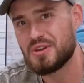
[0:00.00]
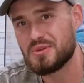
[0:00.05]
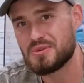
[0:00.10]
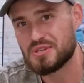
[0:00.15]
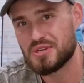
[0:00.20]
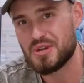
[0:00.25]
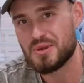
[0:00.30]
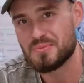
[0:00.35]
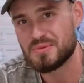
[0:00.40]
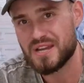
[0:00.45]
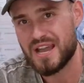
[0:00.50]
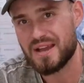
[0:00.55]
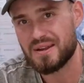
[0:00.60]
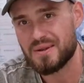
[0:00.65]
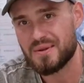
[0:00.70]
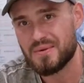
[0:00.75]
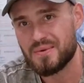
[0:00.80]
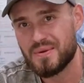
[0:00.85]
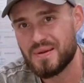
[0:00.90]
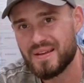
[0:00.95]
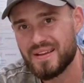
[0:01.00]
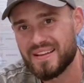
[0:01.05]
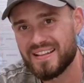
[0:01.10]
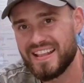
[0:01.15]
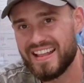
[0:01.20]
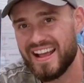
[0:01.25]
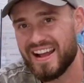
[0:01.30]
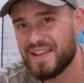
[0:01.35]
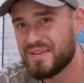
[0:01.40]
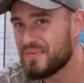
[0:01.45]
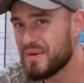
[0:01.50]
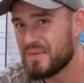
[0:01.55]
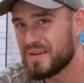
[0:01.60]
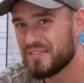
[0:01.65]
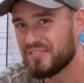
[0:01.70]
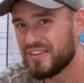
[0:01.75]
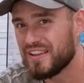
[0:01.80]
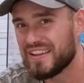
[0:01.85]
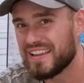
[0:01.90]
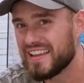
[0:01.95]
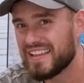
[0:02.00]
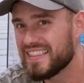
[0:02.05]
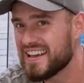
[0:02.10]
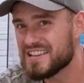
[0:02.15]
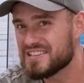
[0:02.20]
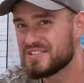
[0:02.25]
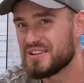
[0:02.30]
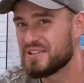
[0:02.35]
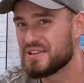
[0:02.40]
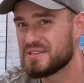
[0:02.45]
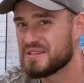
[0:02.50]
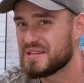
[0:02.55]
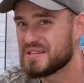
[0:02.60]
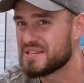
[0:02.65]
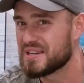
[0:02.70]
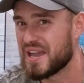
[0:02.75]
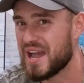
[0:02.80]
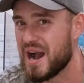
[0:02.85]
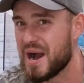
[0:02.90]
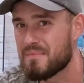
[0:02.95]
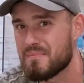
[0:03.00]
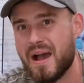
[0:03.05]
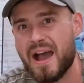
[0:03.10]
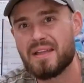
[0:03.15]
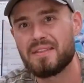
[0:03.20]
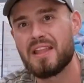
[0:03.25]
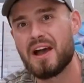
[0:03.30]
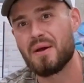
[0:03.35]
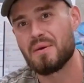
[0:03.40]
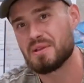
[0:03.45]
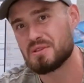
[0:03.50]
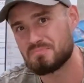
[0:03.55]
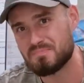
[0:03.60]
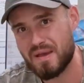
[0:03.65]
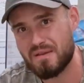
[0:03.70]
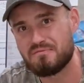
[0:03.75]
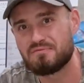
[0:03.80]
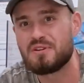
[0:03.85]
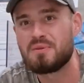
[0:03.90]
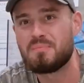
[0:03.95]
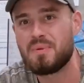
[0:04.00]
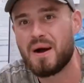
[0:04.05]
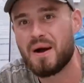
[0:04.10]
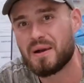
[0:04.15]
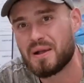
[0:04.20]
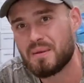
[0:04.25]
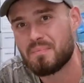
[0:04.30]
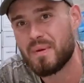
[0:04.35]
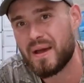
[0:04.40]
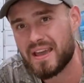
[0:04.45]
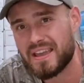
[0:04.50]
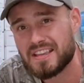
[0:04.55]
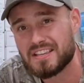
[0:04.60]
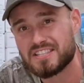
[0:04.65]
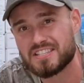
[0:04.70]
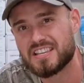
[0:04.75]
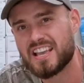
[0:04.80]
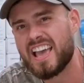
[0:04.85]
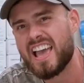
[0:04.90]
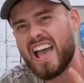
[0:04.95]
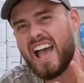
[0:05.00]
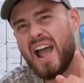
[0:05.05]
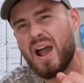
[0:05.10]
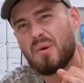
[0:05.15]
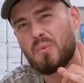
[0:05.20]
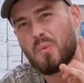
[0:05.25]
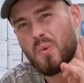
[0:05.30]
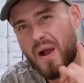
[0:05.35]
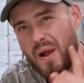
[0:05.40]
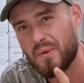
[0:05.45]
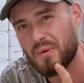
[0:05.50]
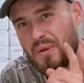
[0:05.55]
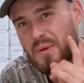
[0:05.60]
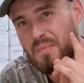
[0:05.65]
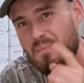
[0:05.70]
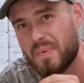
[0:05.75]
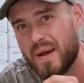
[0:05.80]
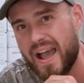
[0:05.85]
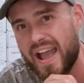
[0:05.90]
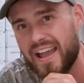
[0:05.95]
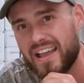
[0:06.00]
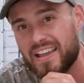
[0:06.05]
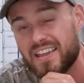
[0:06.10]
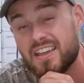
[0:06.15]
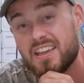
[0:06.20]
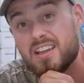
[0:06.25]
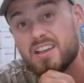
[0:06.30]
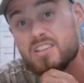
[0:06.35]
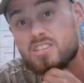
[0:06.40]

YouTube channel. Now you're probably thinking, that's not the Ginger Carpman. No, it's Ben from Parker Baits, and welcome back